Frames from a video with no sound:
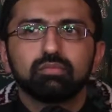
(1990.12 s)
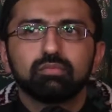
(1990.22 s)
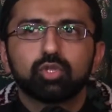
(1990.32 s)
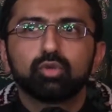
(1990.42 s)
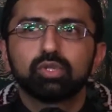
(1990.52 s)

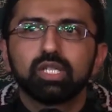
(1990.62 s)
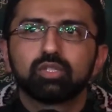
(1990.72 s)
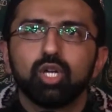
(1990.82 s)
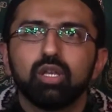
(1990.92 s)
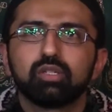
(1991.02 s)
True
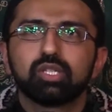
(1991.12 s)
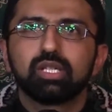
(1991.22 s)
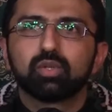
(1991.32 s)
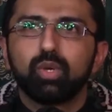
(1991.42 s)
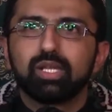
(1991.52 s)
technology
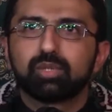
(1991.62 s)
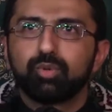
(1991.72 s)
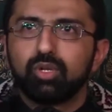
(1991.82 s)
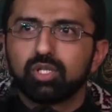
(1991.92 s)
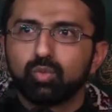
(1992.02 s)
is when
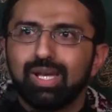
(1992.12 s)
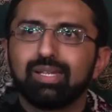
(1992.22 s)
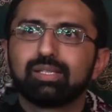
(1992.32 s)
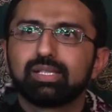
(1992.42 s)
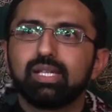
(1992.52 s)

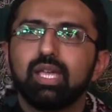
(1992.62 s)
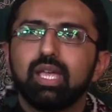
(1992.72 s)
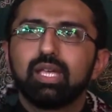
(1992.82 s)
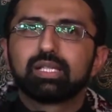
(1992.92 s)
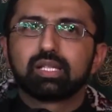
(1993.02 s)
spirituality
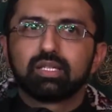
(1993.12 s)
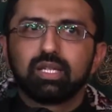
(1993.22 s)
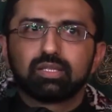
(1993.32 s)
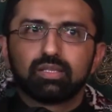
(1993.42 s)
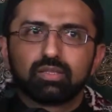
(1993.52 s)
is
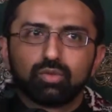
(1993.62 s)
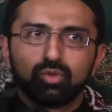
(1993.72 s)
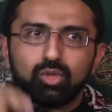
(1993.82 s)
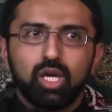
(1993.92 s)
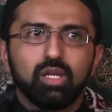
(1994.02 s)
connected to
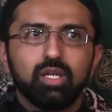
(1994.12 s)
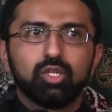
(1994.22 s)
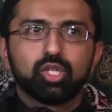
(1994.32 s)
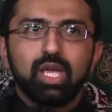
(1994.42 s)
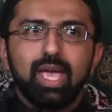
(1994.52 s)
knowledge,